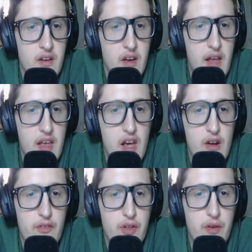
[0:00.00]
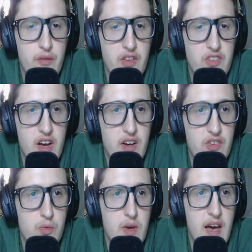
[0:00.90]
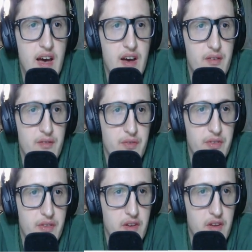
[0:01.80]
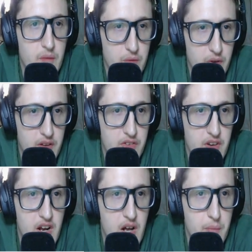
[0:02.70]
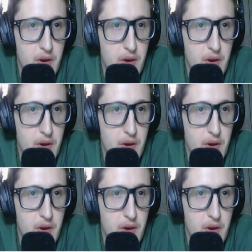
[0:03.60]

And then for the Red Sox, we have, look at this lineup.